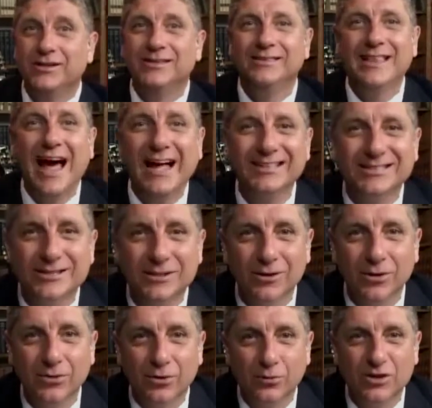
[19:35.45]
That's
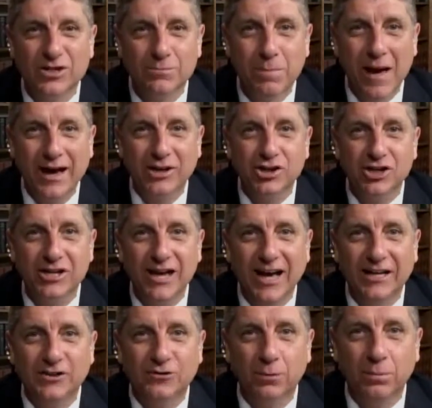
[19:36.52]
the respect she
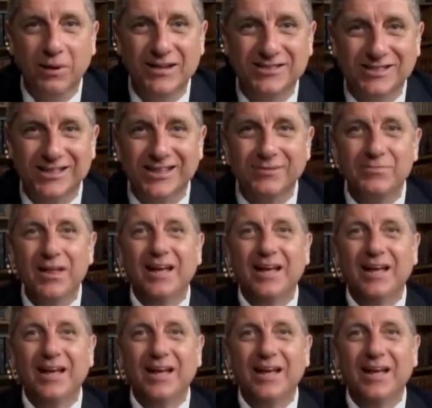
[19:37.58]
has for precedent.